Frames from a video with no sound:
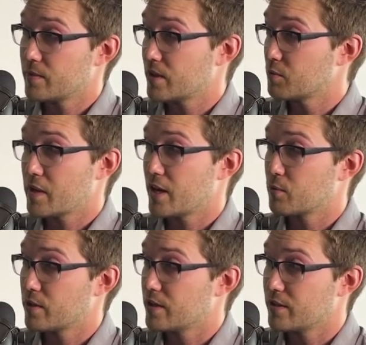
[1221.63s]
It doesn't matter
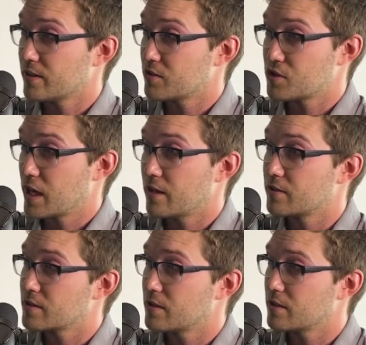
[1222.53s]
what it is. I just
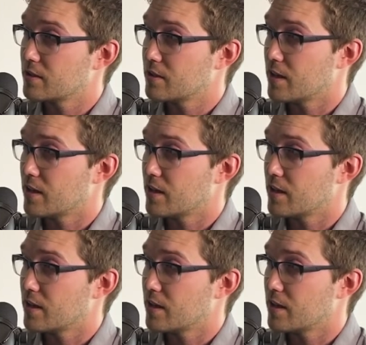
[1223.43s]
challenge it.